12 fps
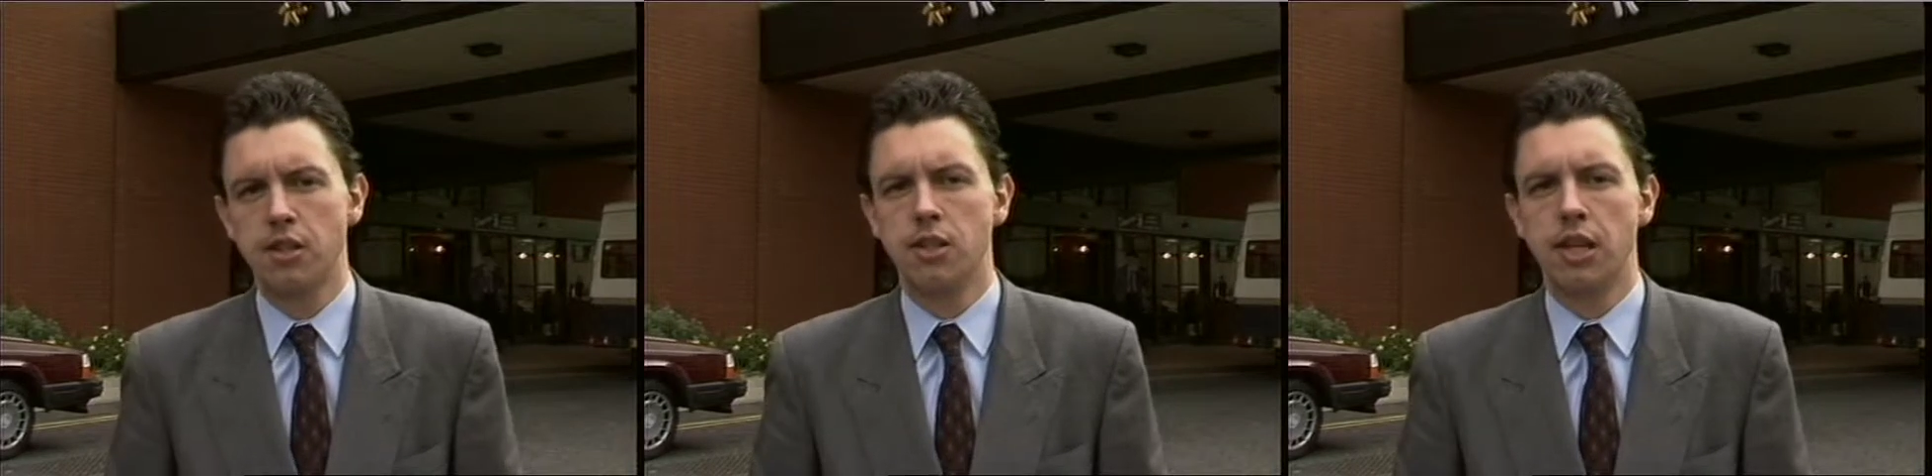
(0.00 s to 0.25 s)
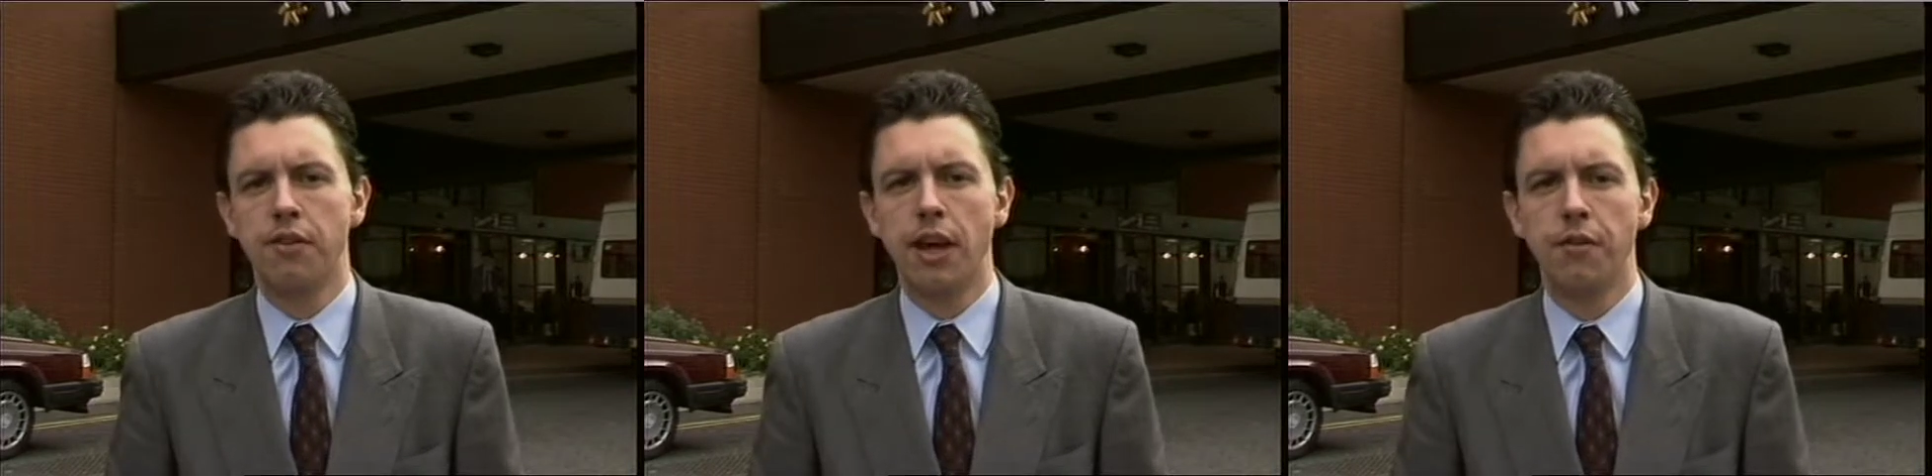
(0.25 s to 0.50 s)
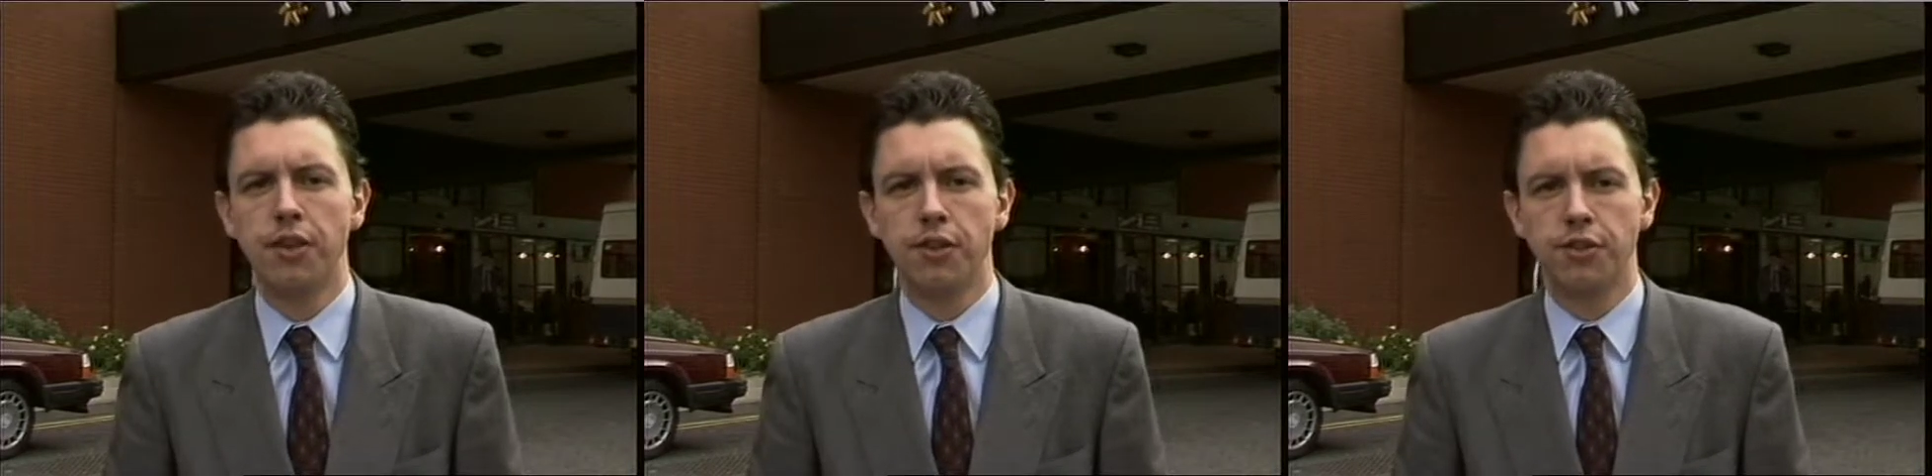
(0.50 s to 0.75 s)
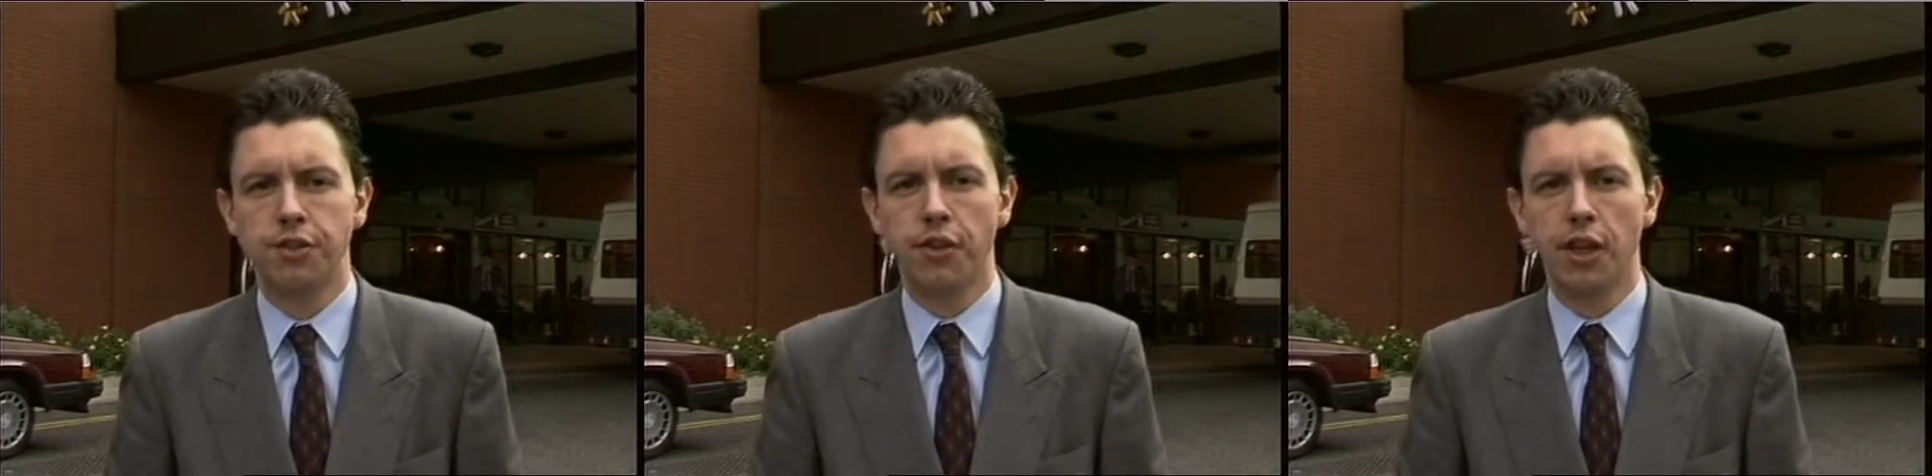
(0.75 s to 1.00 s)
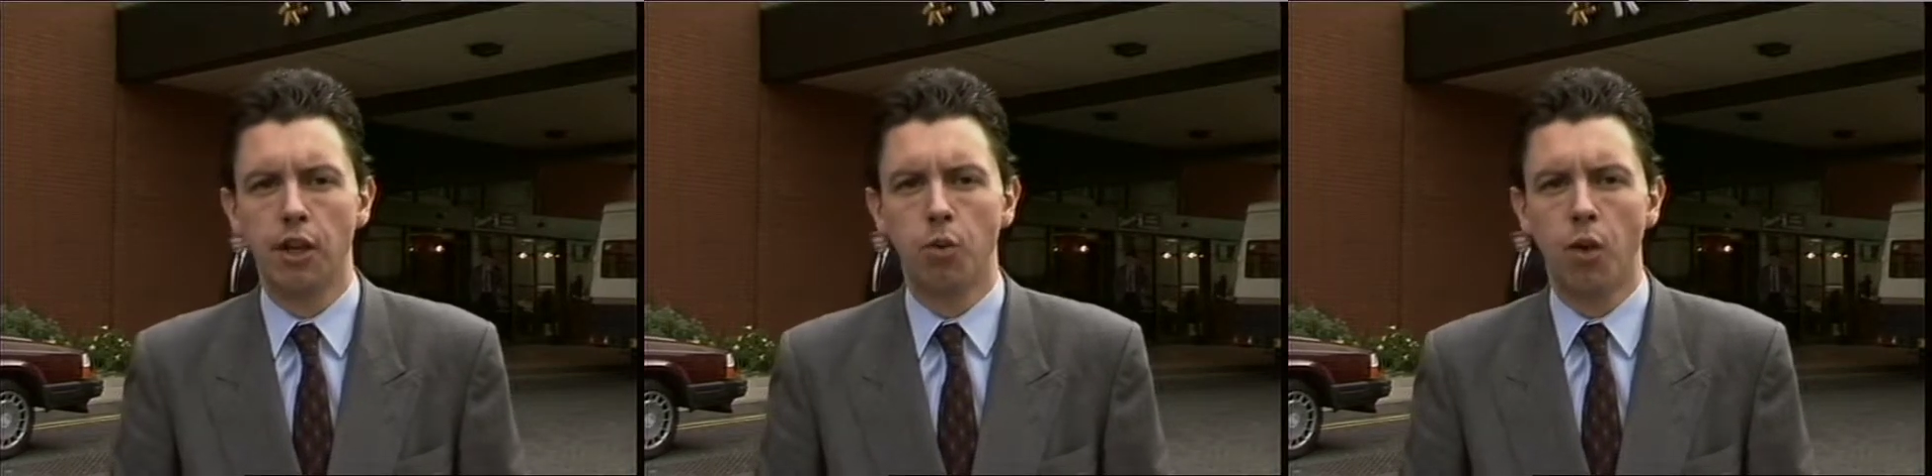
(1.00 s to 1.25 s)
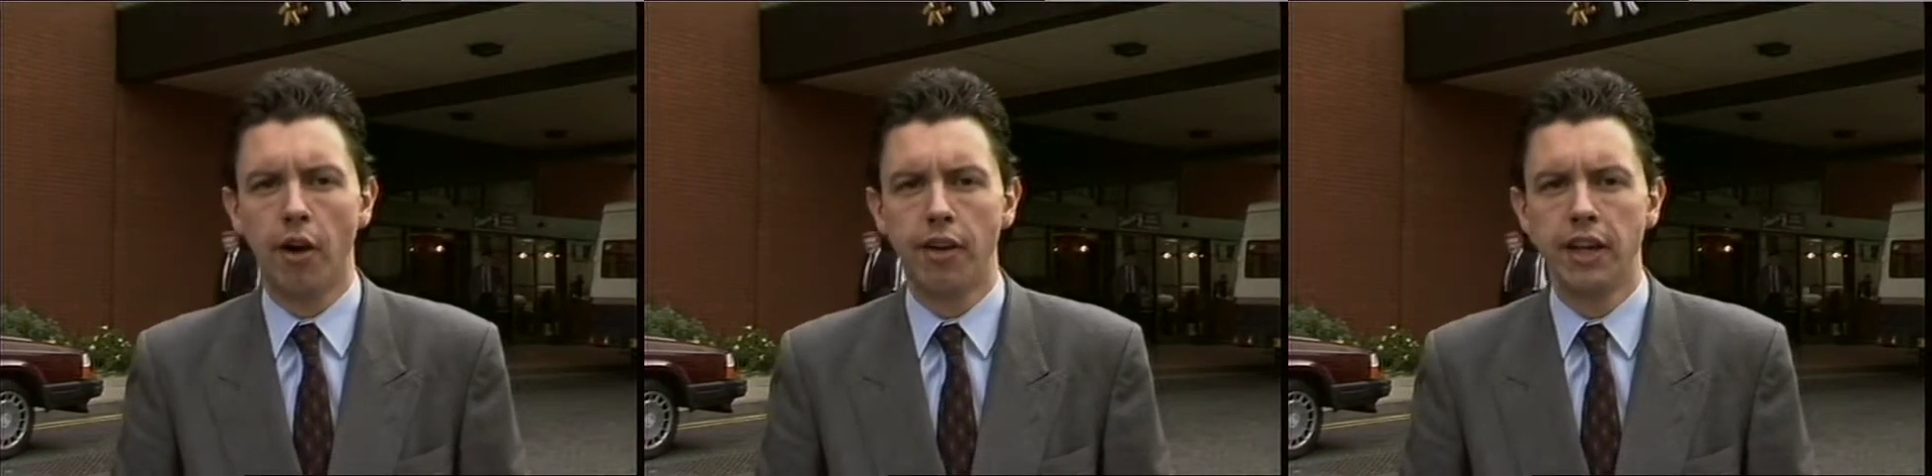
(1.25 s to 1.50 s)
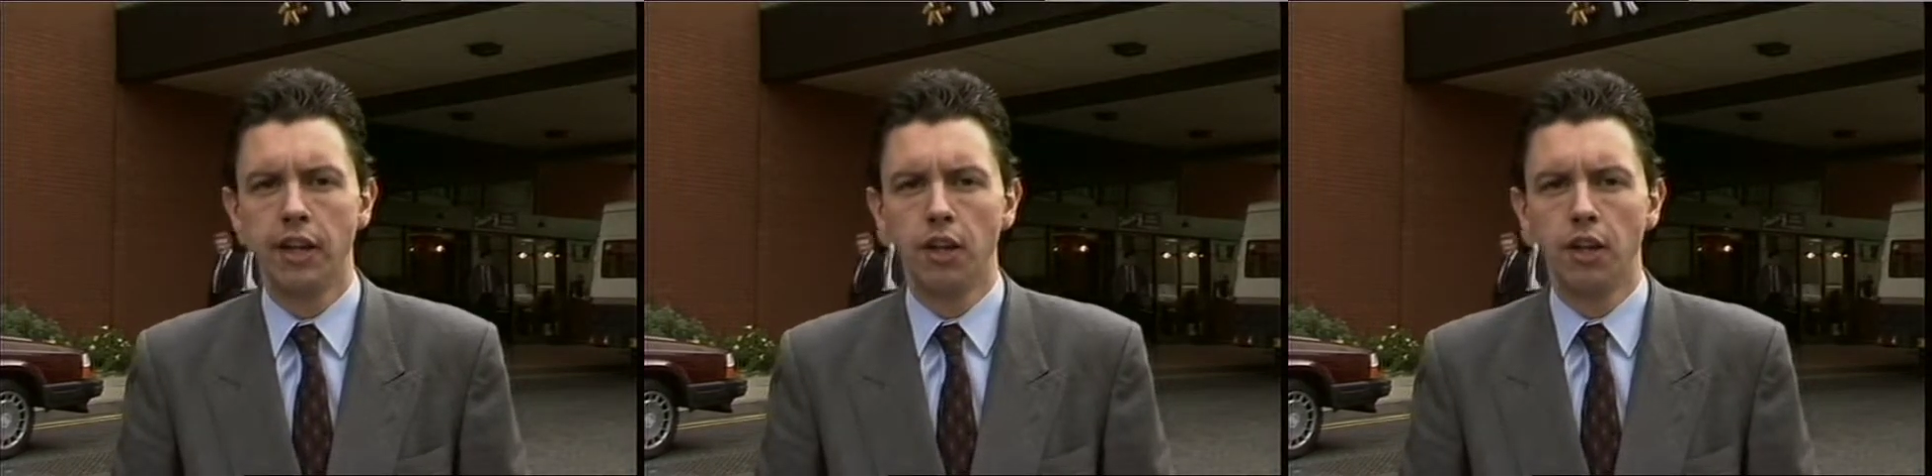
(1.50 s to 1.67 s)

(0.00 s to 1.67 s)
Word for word: to give evidence to the inquiry,